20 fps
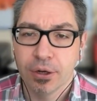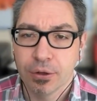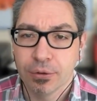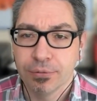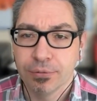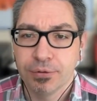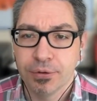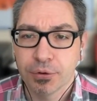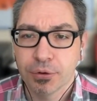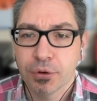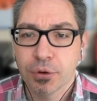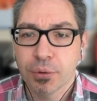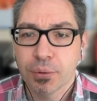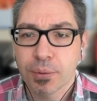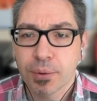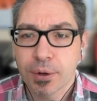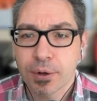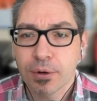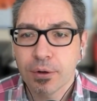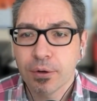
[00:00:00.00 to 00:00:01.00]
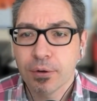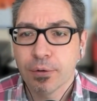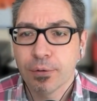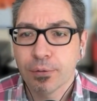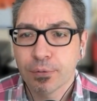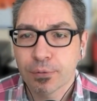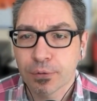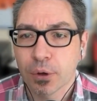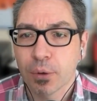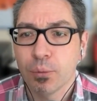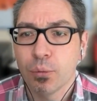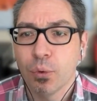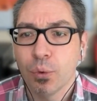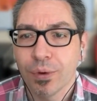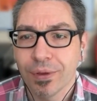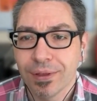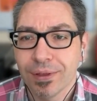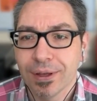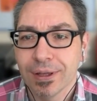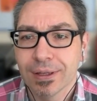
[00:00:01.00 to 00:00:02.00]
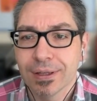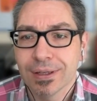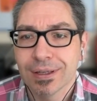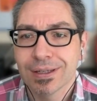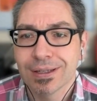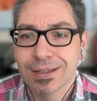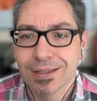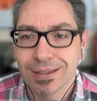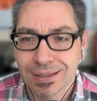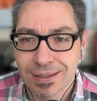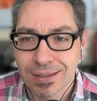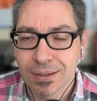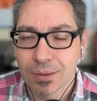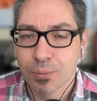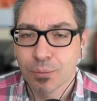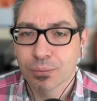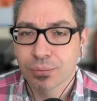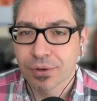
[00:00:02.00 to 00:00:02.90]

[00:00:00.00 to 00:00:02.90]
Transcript: configurable from within system